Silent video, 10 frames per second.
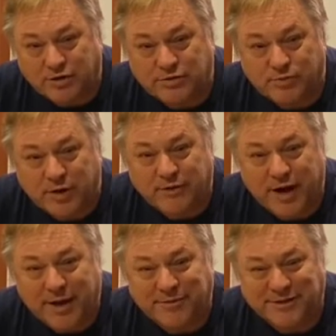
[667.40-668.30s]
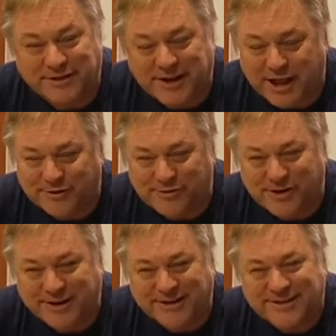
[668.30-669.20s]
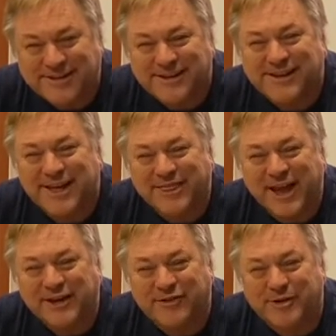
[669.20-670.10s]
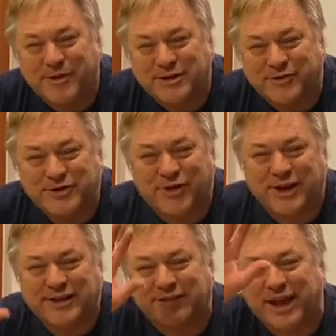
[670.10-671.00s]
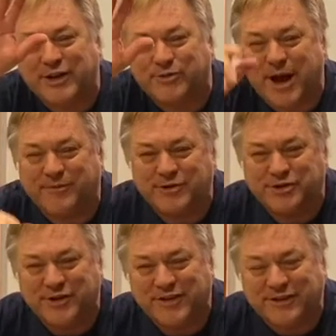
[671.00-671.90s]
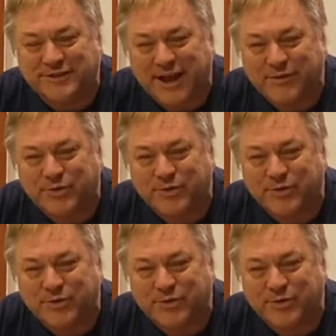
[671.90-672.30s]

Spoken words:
or whatever happens in California. Thank you very much for joining us. Thank you, Rob, for shooting this, and